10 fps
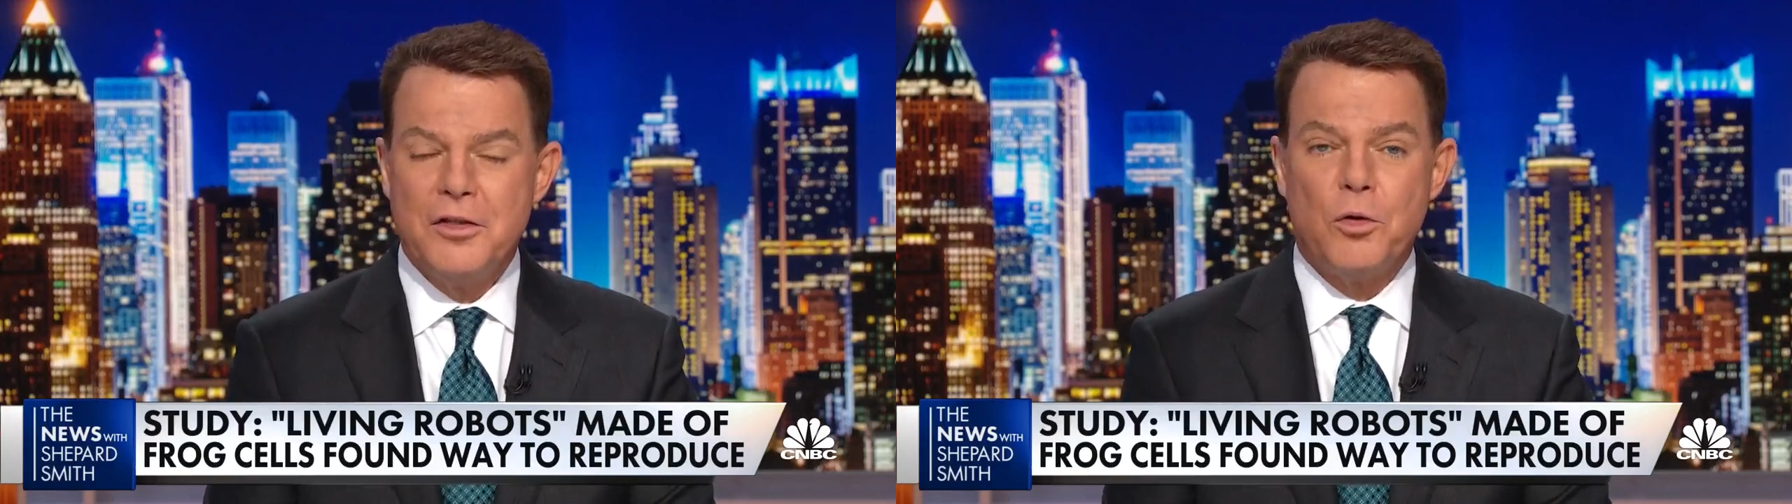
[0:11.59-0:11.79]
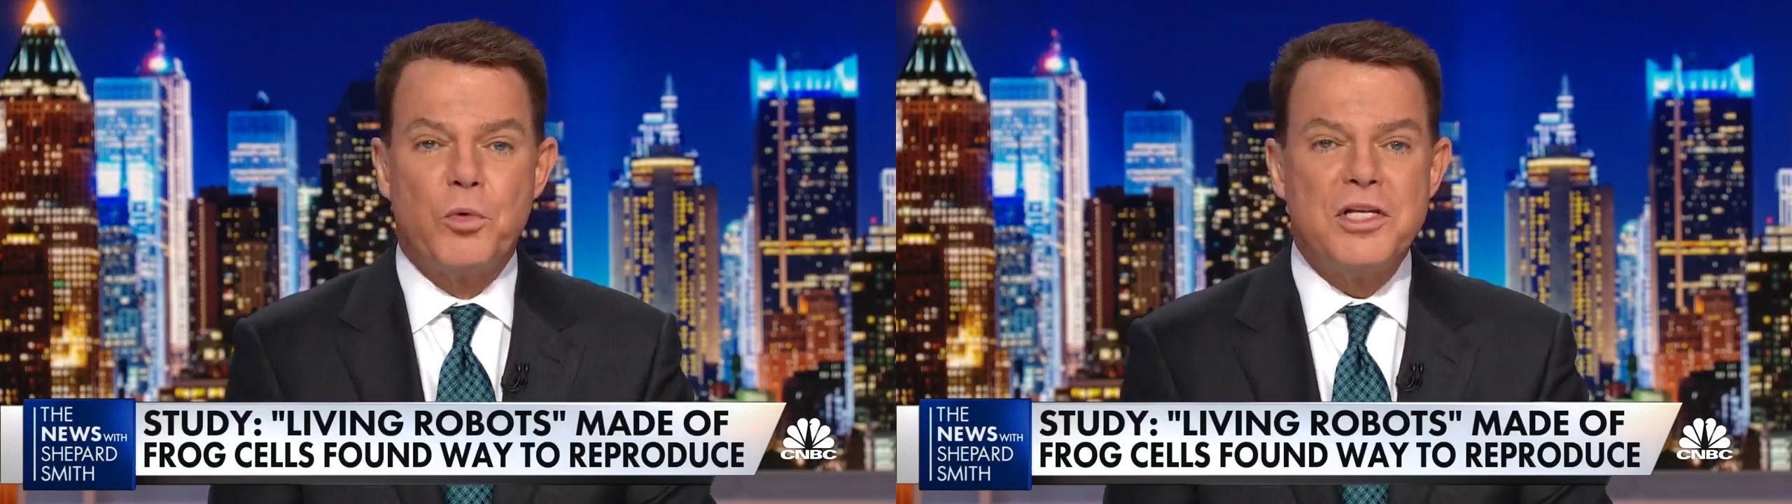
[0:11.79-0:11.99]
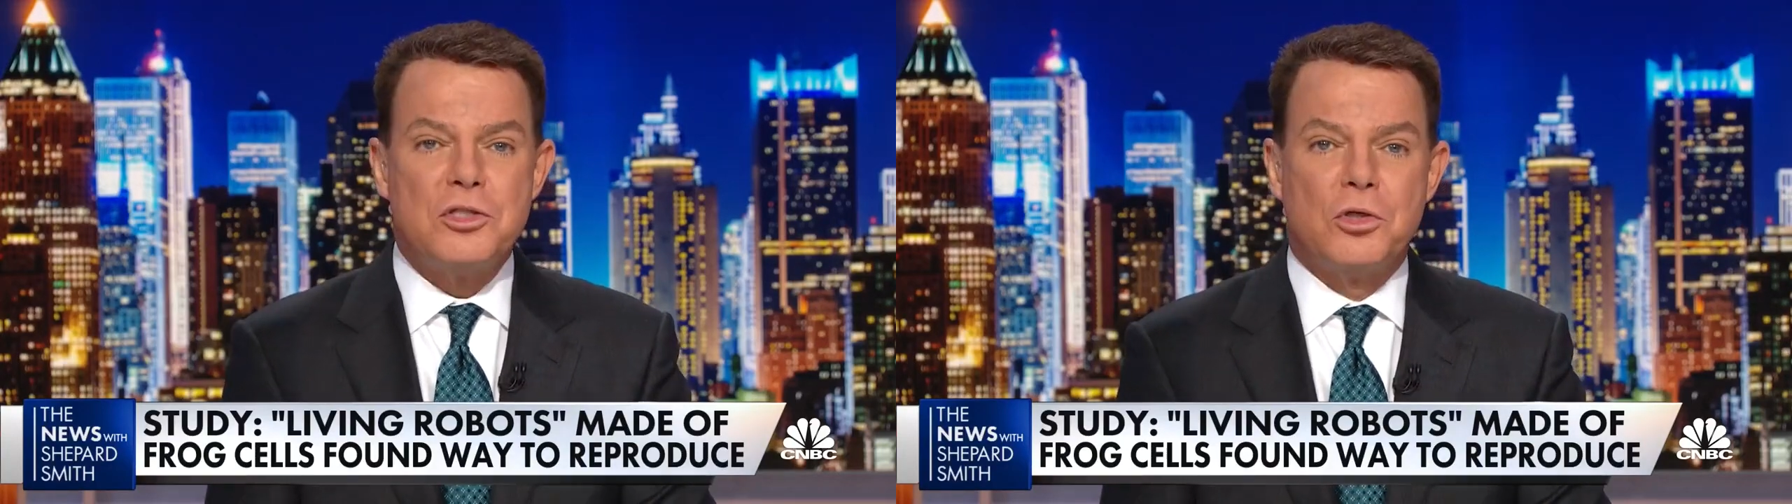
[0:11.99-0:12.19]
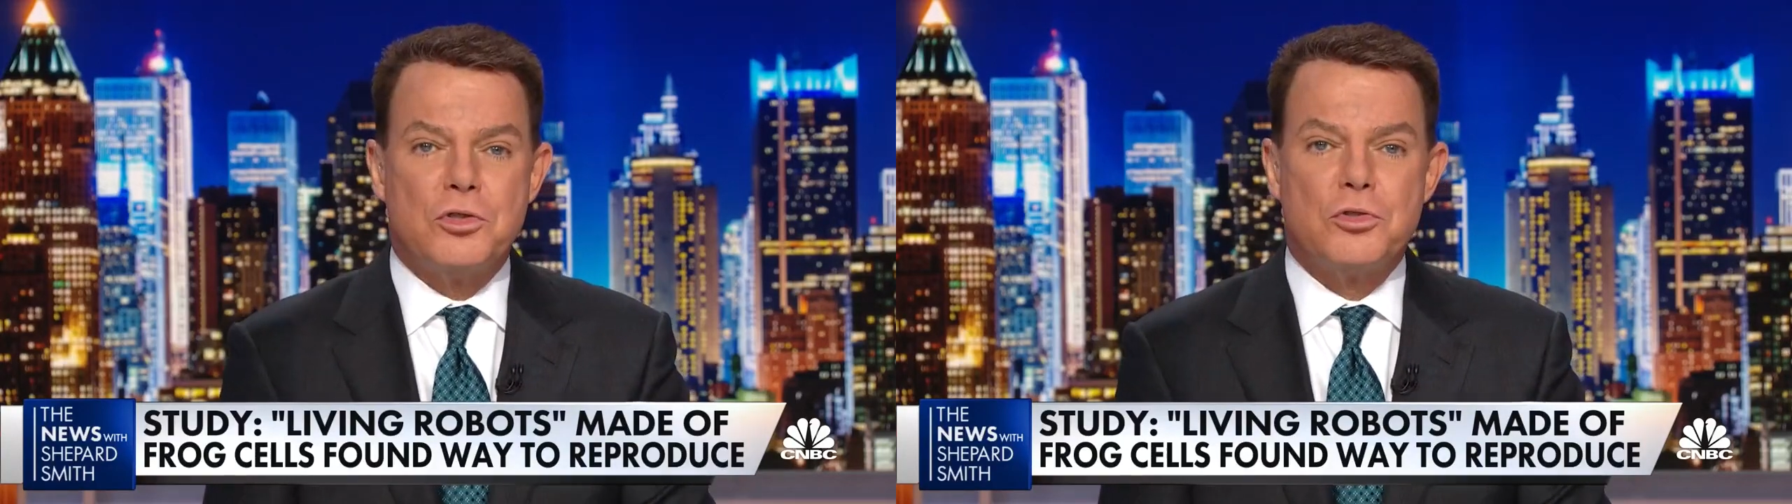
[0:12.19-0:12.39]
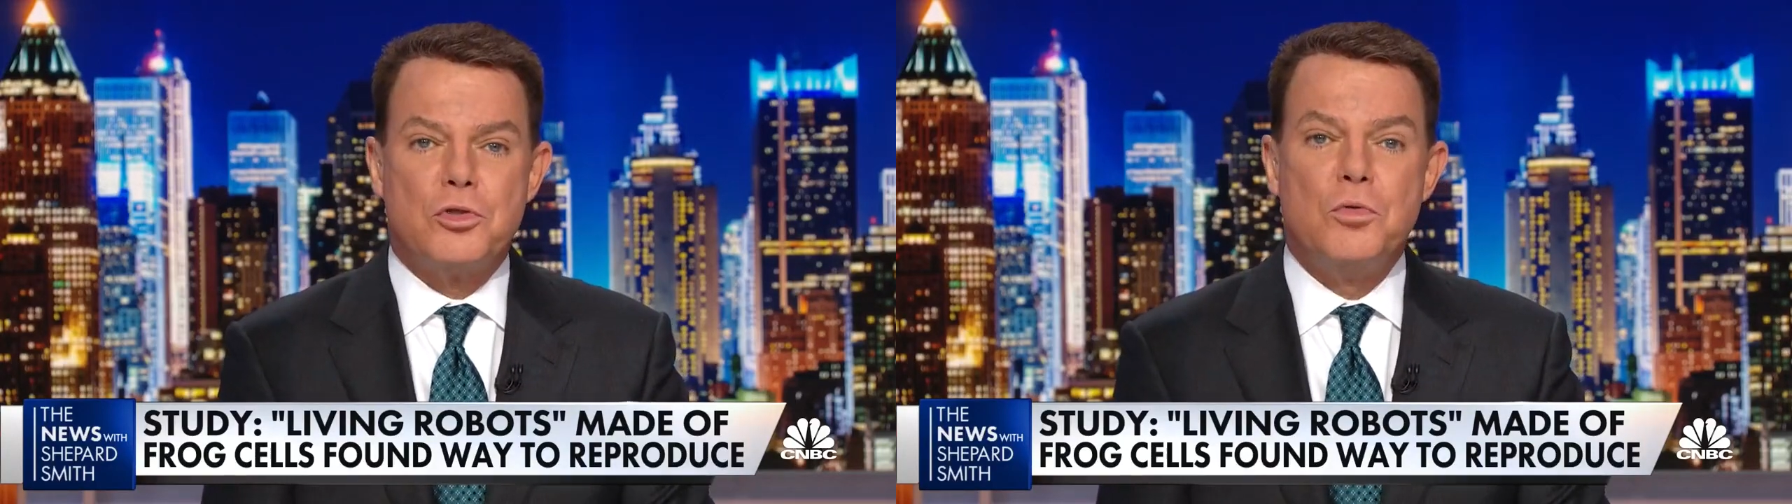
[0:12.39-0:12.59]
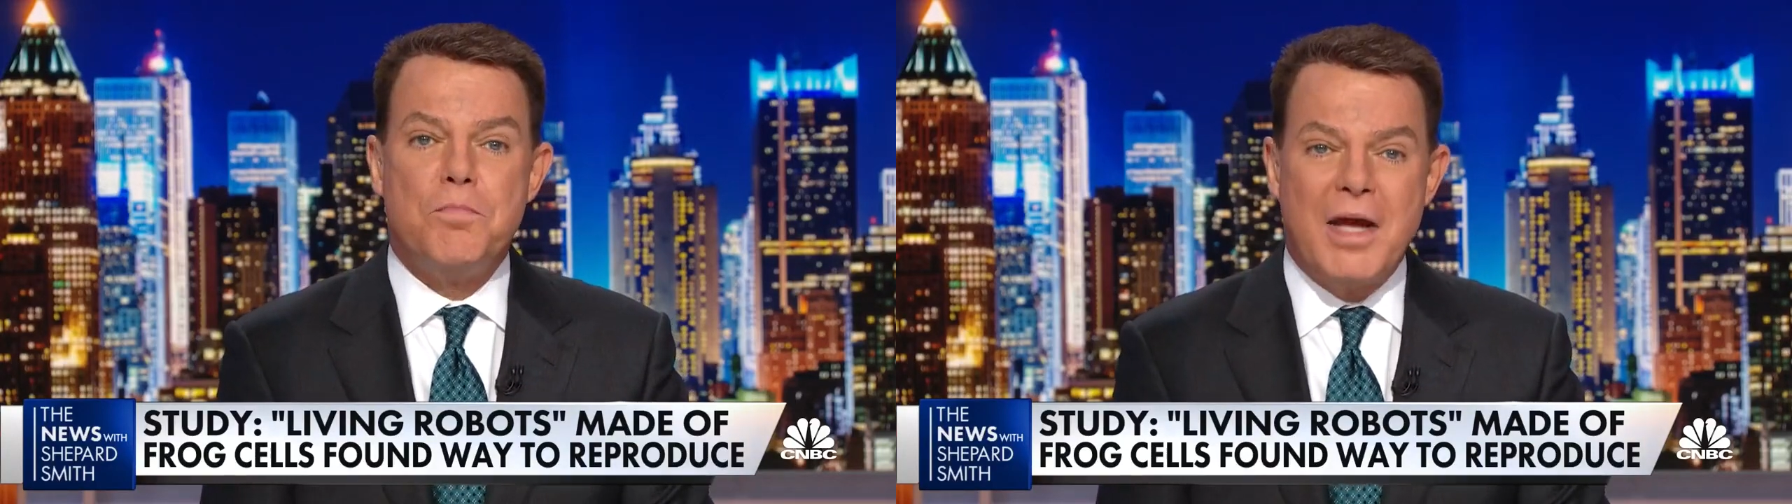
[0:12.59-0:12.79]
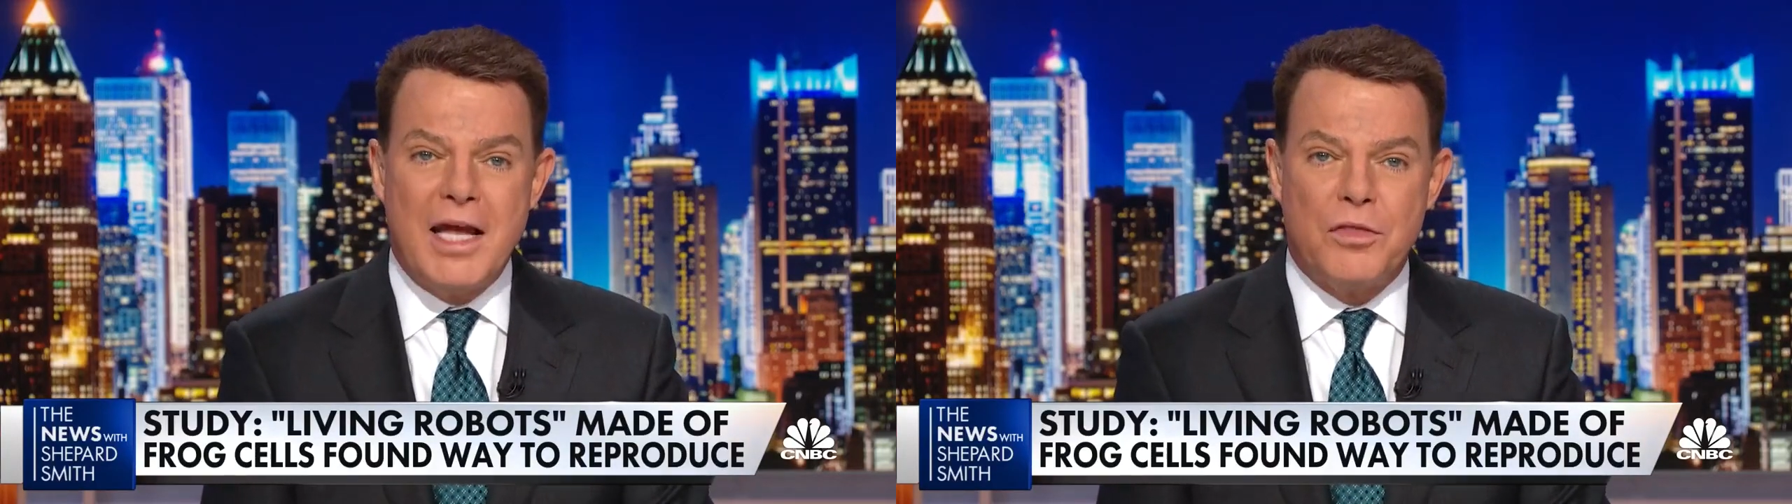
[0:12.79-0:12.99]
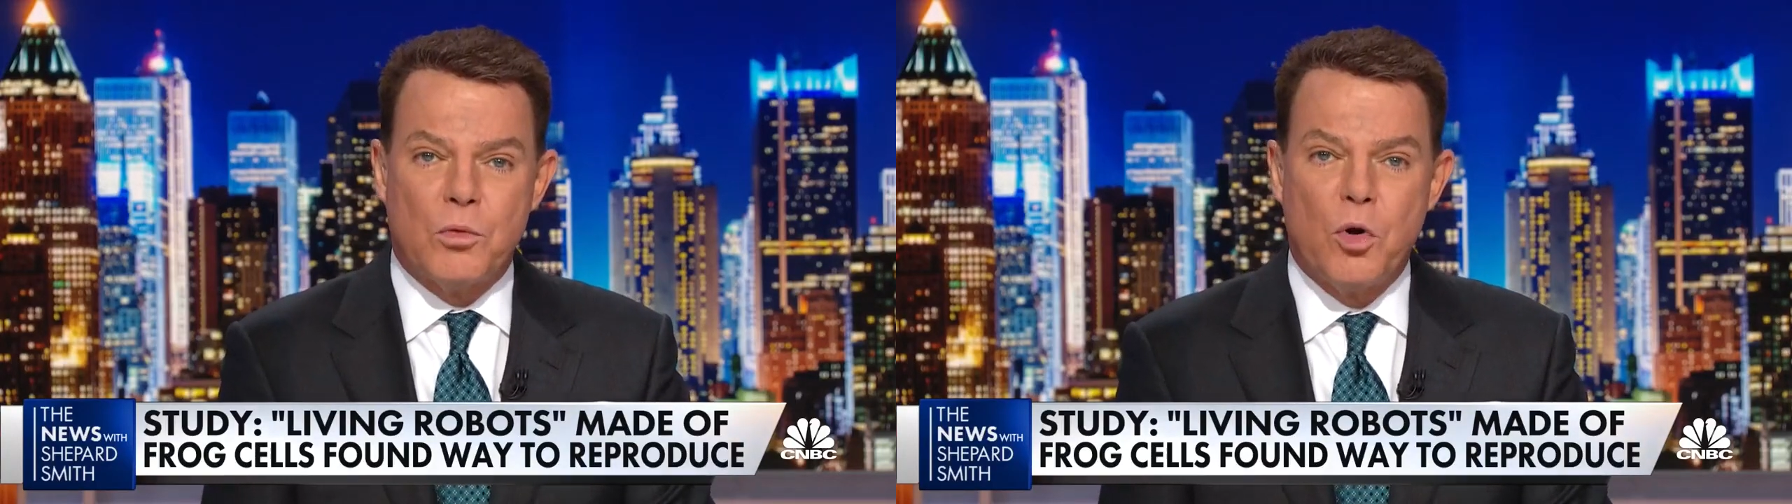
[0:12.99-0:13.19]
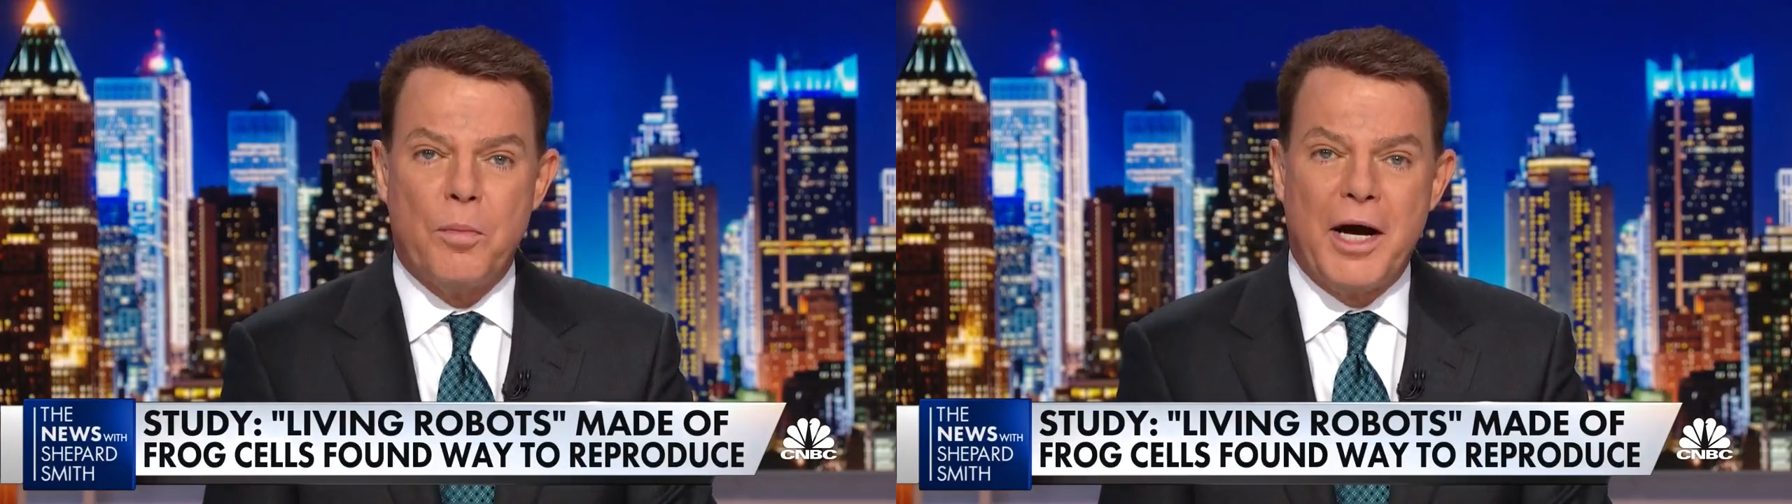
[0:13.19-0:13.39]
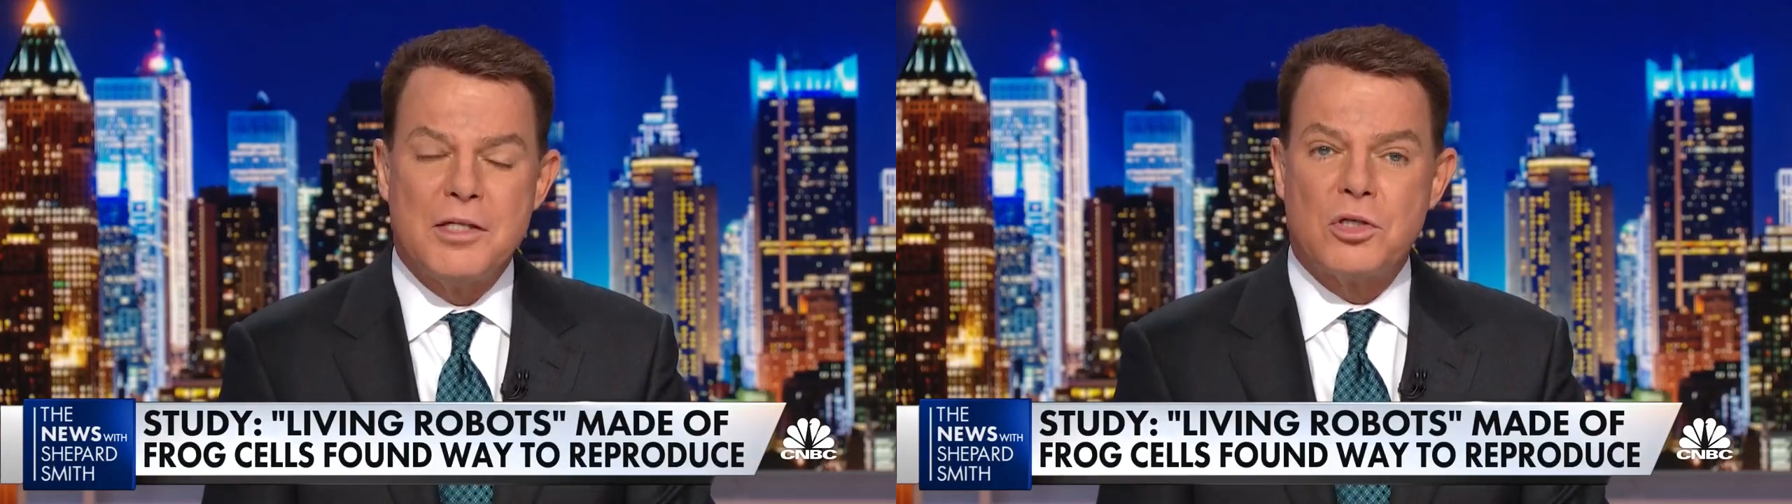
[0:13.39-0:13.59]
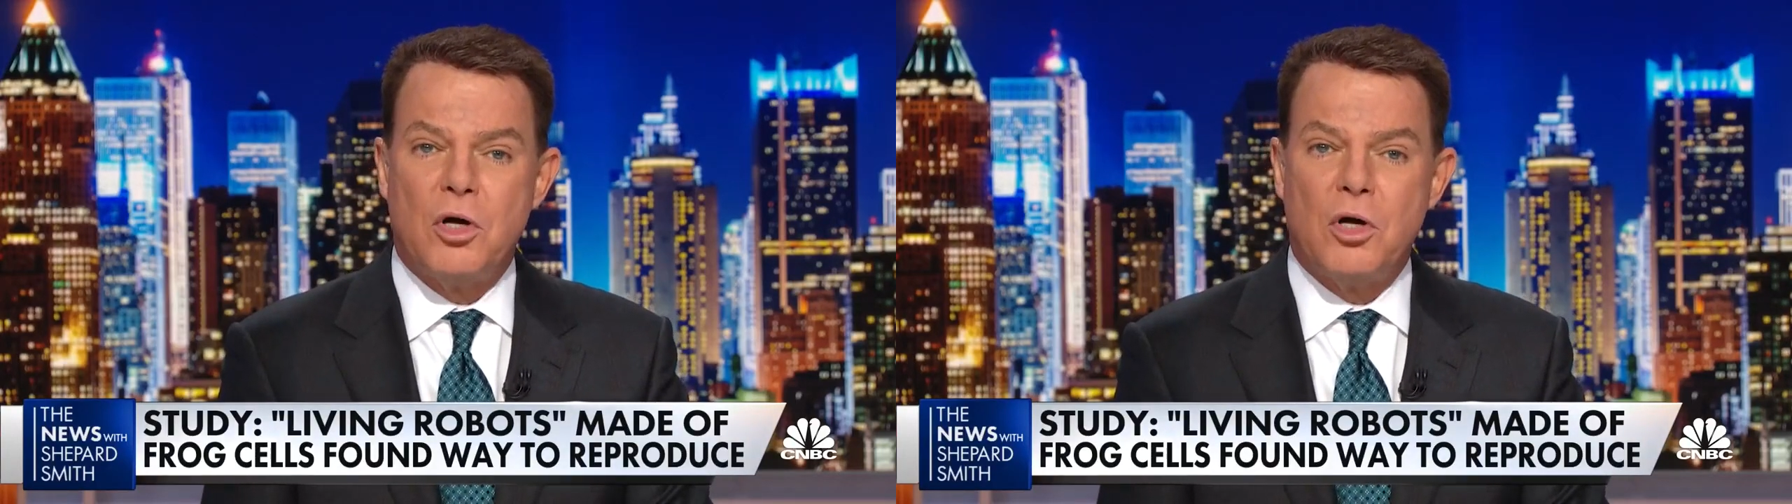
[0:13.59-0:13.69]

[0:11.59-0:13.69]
The researchers who made the robots